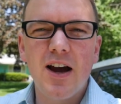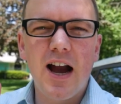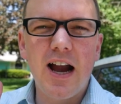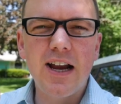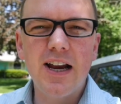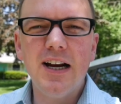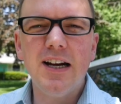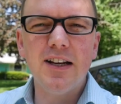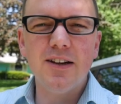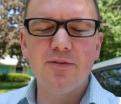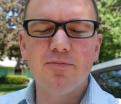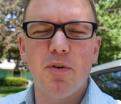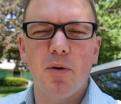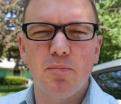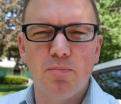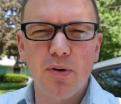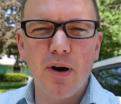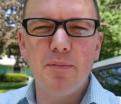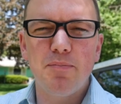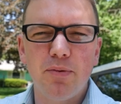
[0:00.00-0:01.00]
I kind of
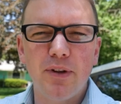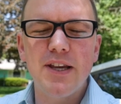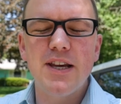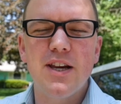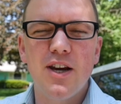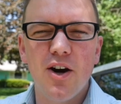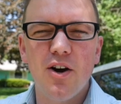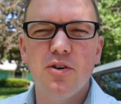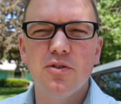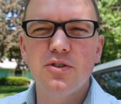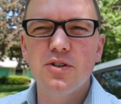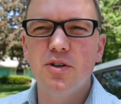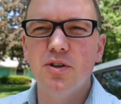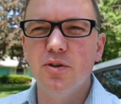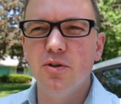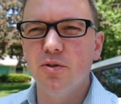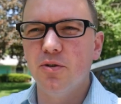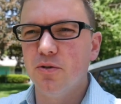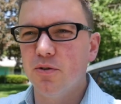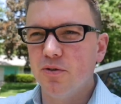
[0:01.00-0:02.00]
abruptly go
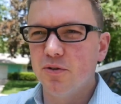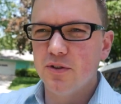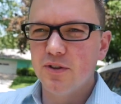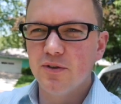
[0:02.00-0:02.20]
to,